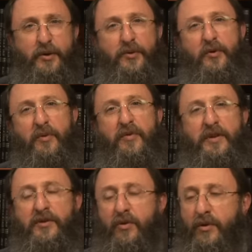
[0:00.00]
group, of
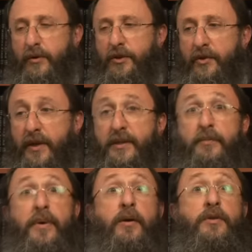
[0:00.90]
his orchestra,
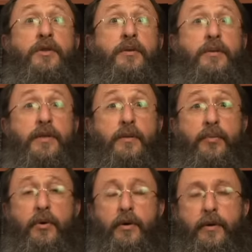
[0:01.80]
is about to
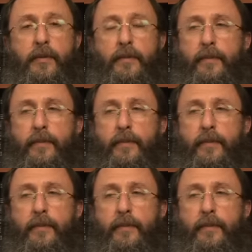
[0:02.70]
depart.